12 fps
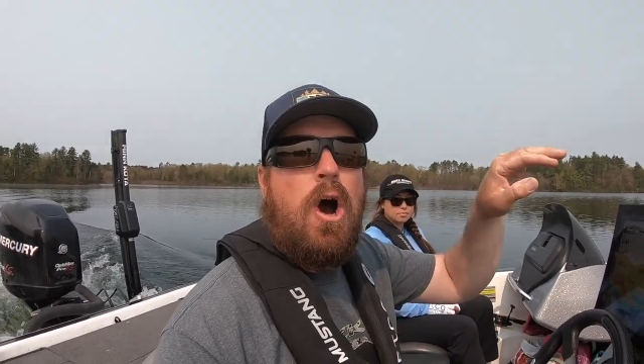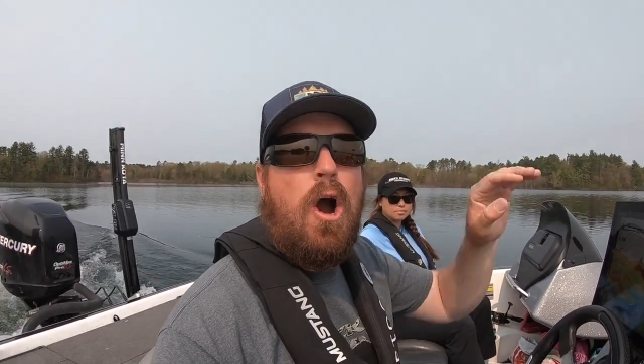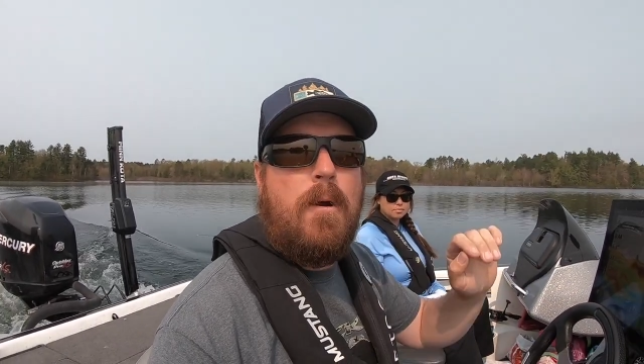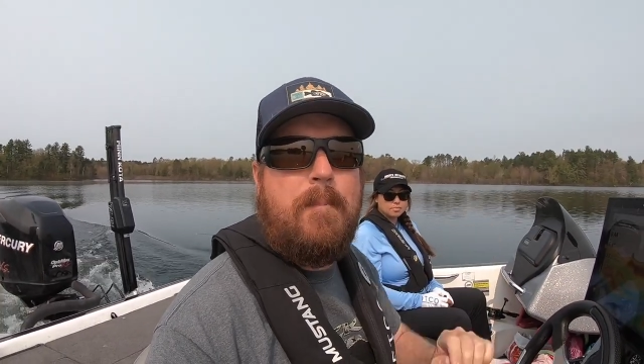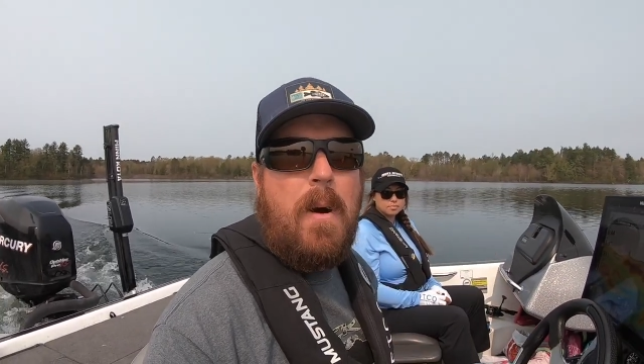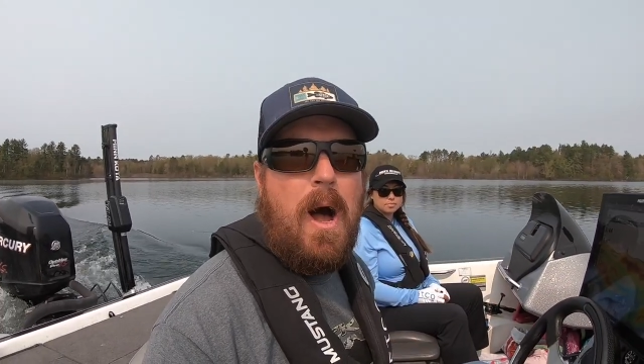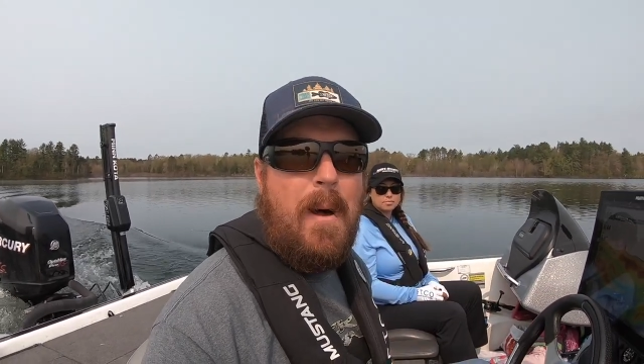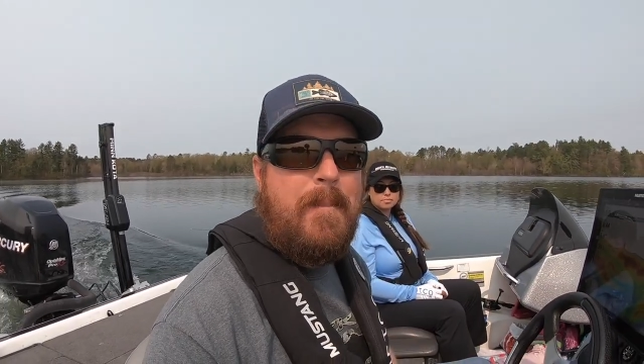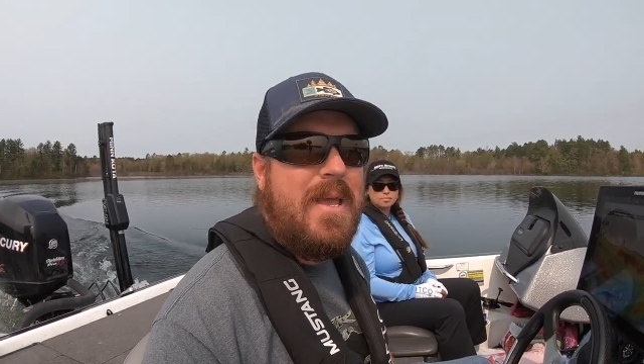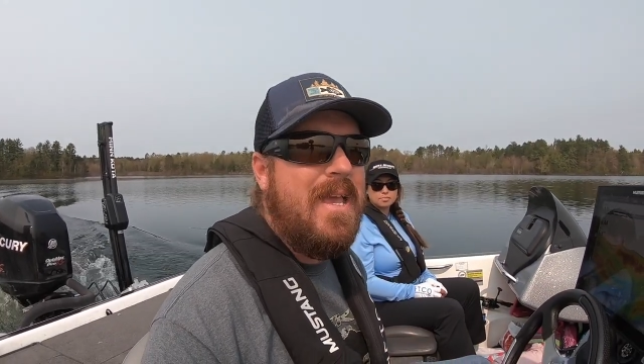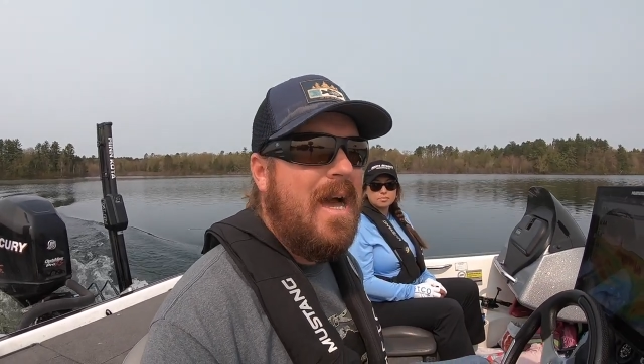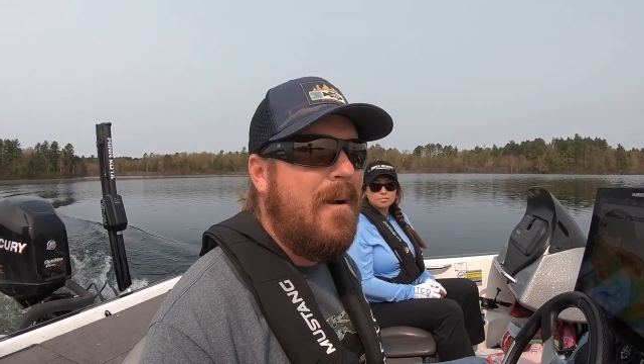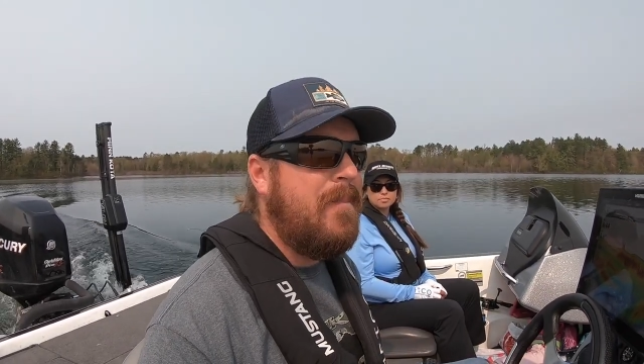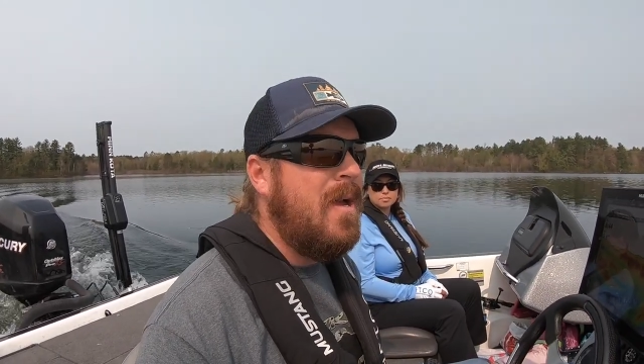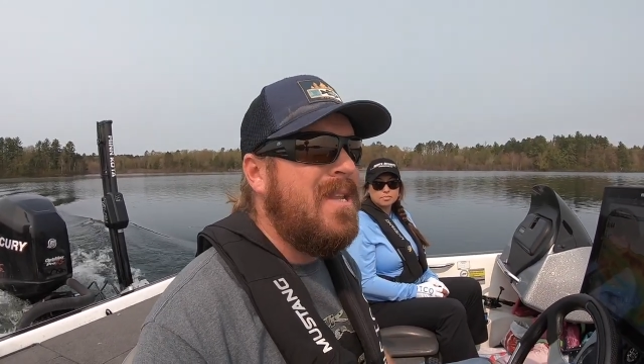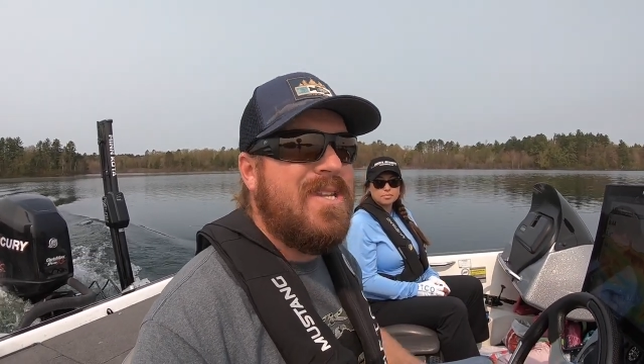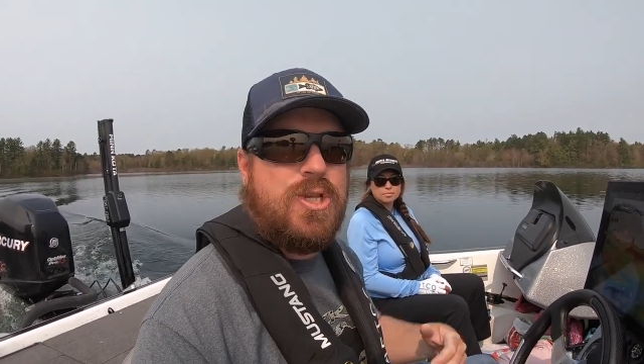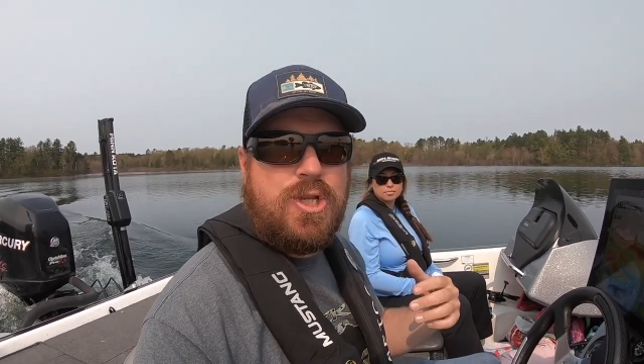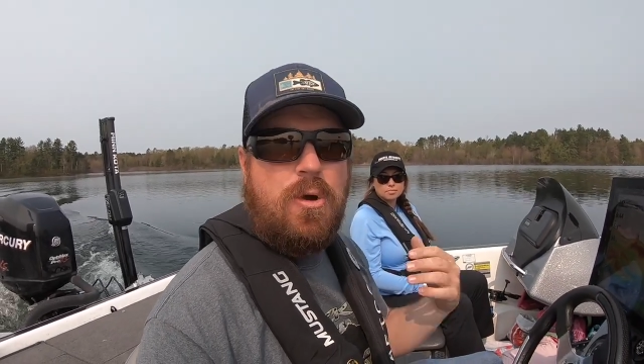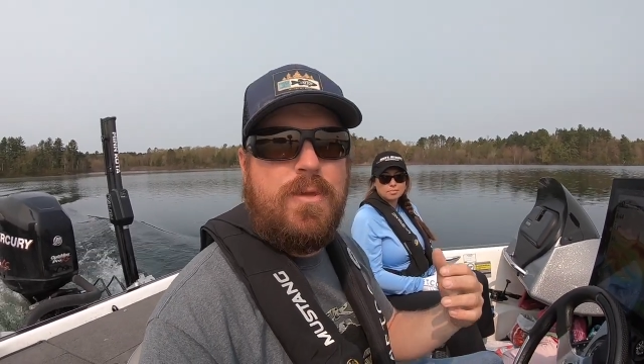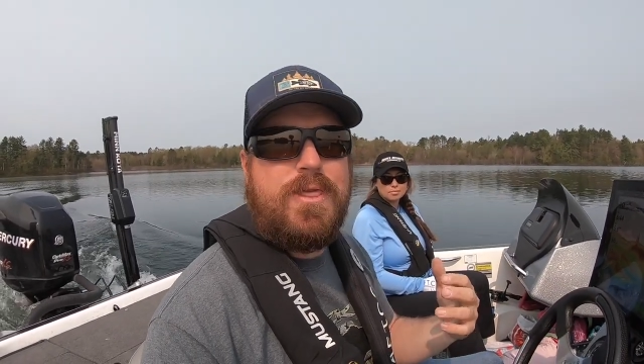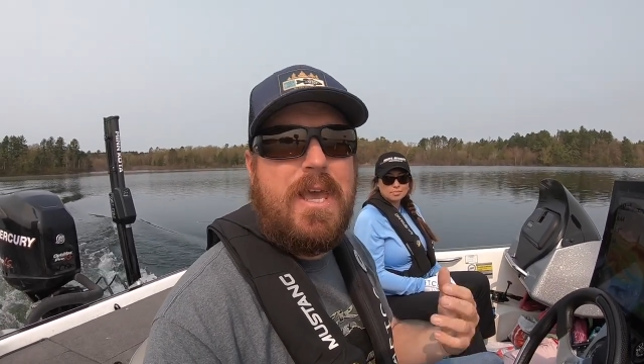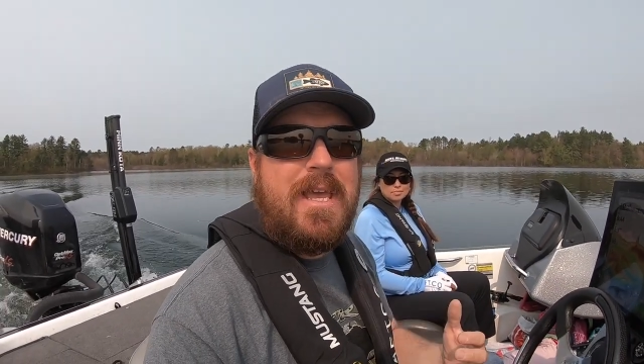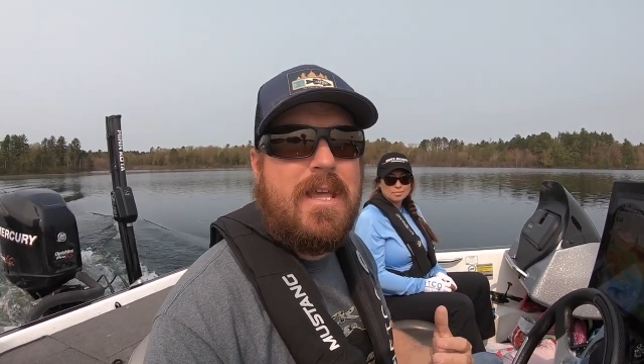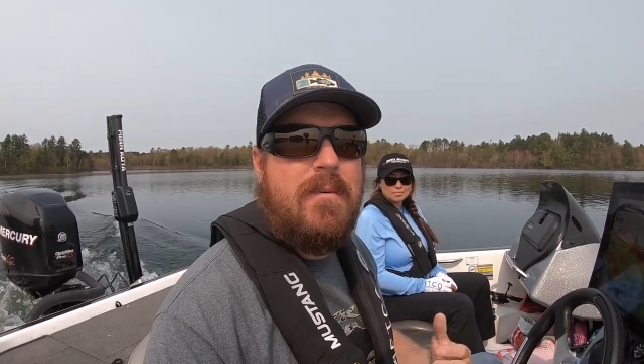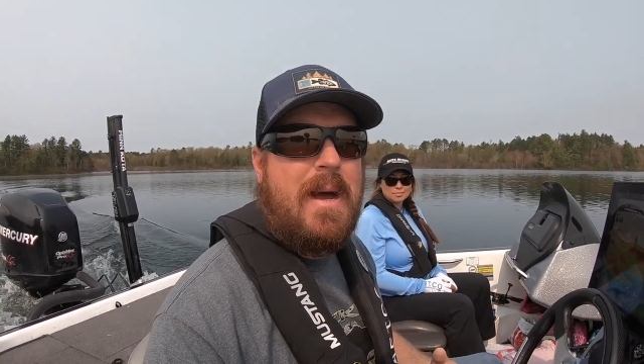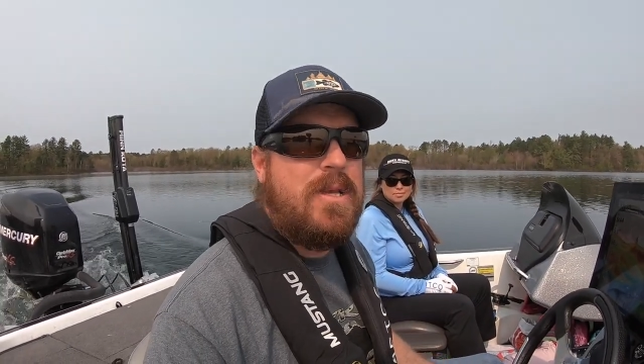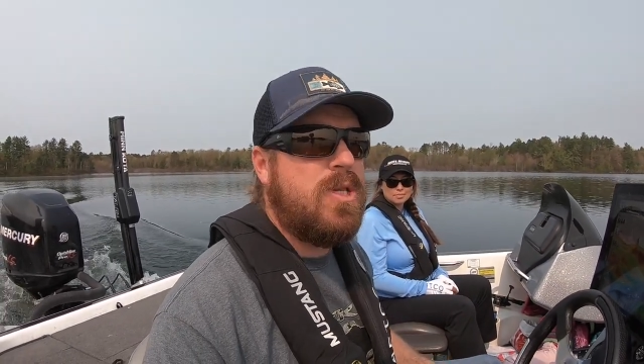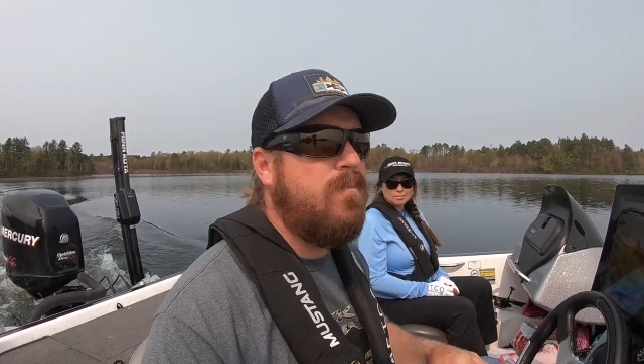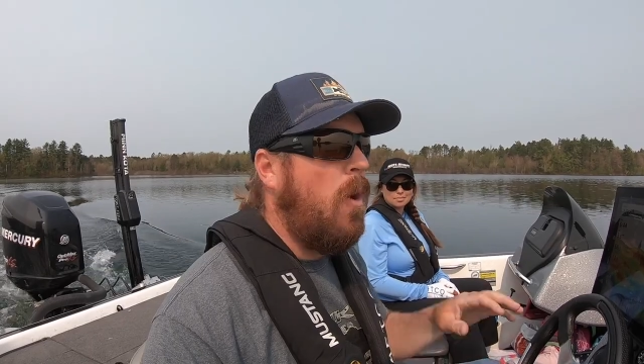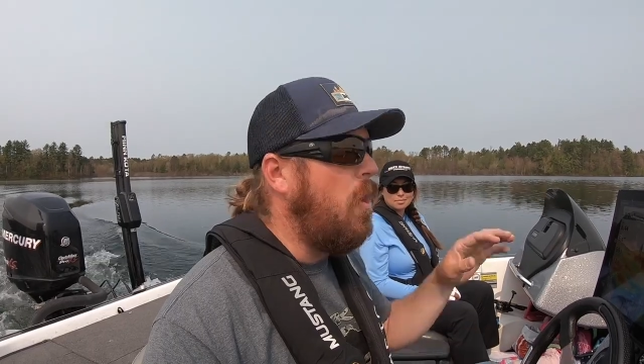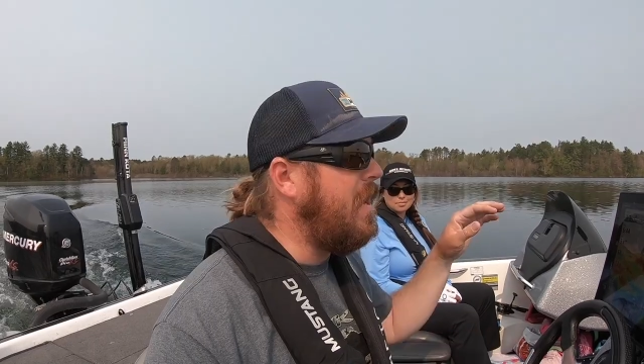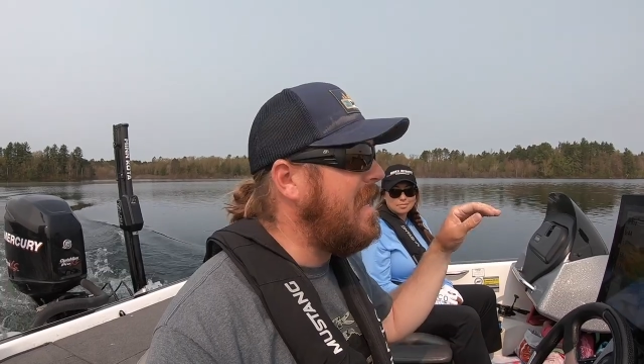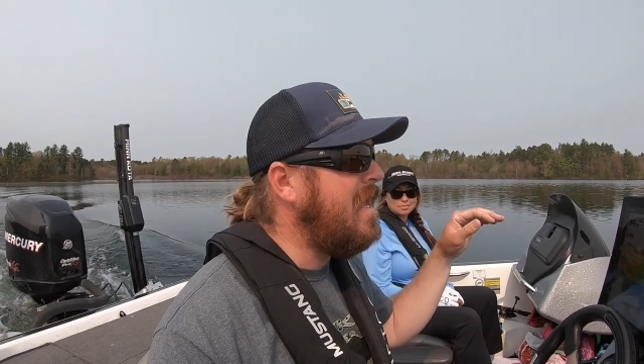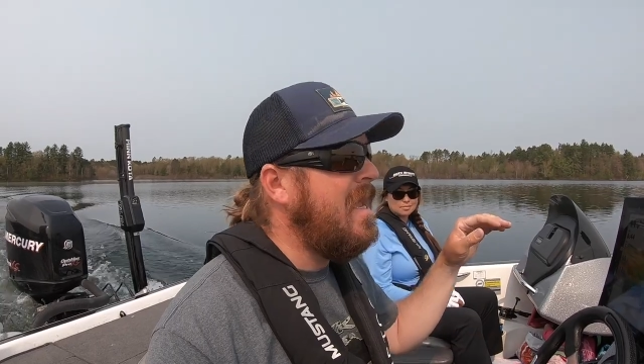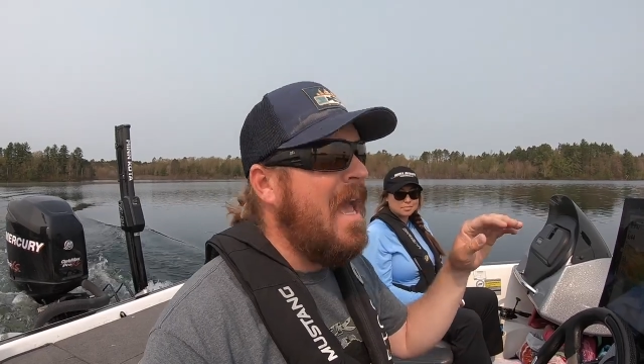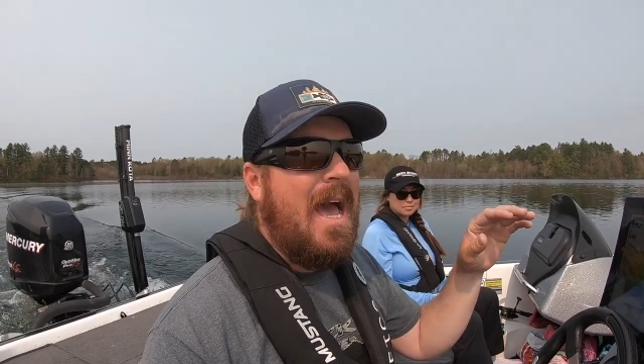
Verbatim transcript: are popping up to start thinking about spawning